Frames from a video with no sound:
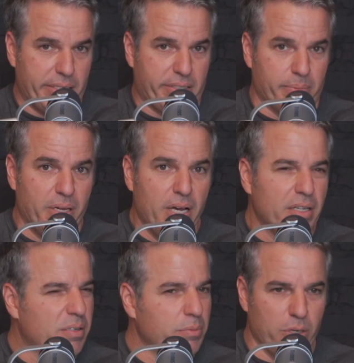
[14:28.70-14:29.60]
some
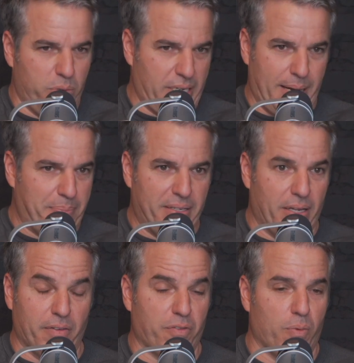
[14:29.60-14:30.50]
some jokes that i've been
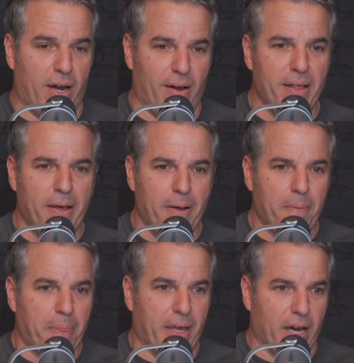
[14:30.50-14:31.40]
telling for a while
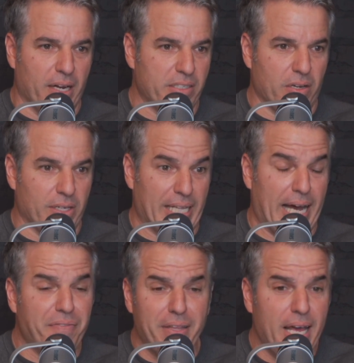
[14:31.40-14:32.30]
they got a solid
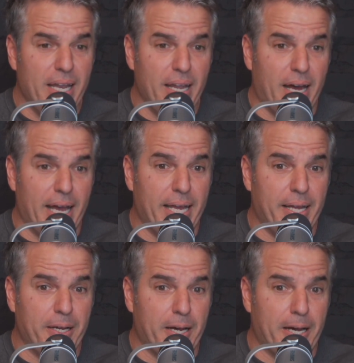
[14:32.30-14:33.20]
laugh and then
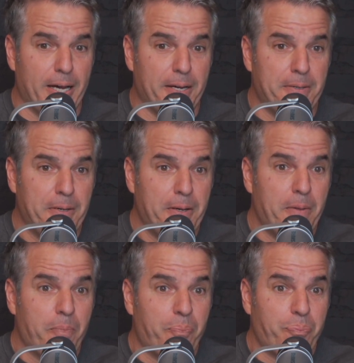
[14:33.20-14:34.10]
i uh,
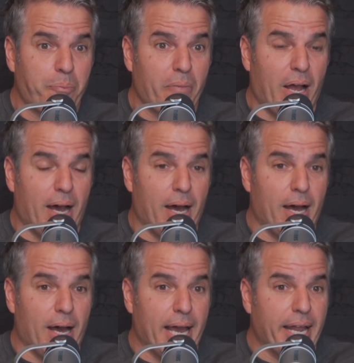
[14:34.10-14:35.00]

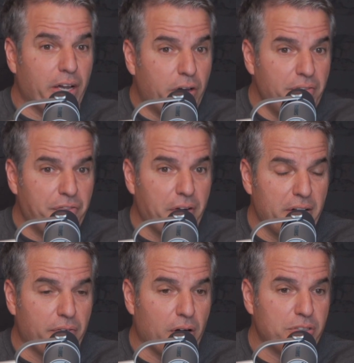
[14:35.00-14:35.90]
uh, I had a good friend
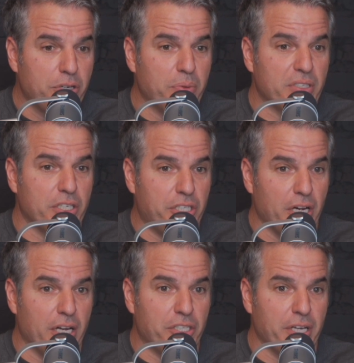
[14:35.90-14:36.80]
of ours who was a
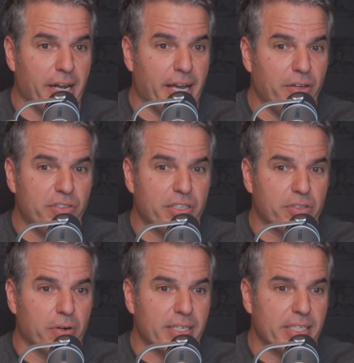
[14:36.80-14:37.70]
judge, and I used to
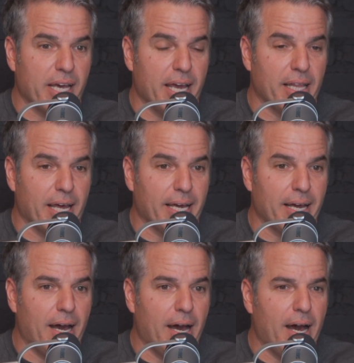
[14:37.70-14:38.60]
sort of say like,
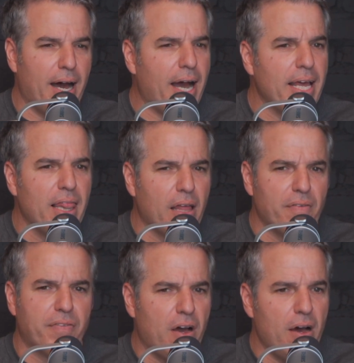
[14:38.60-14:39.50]
I
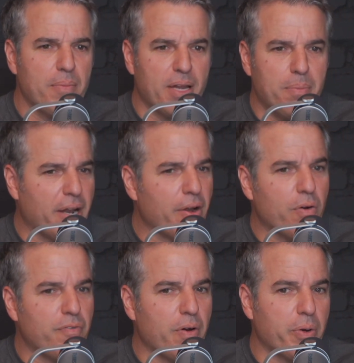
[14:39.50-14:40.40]
love comedy, but I don't
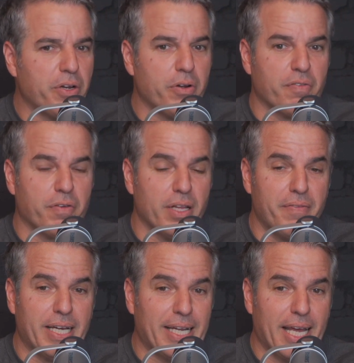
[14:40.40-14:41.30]
know if I want to do it for a
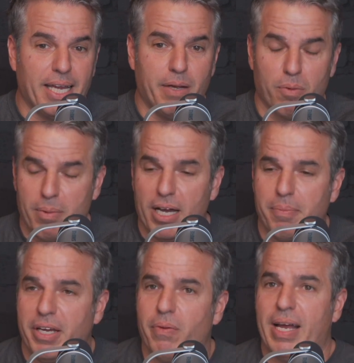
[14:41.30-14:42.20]
living. And, and he reminded
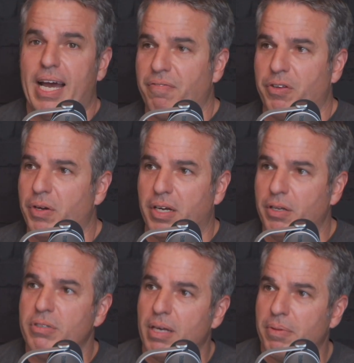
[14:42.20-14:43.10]
me, you don't have to. You can
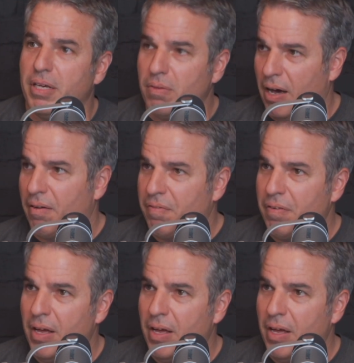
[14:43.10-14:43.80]
do something you love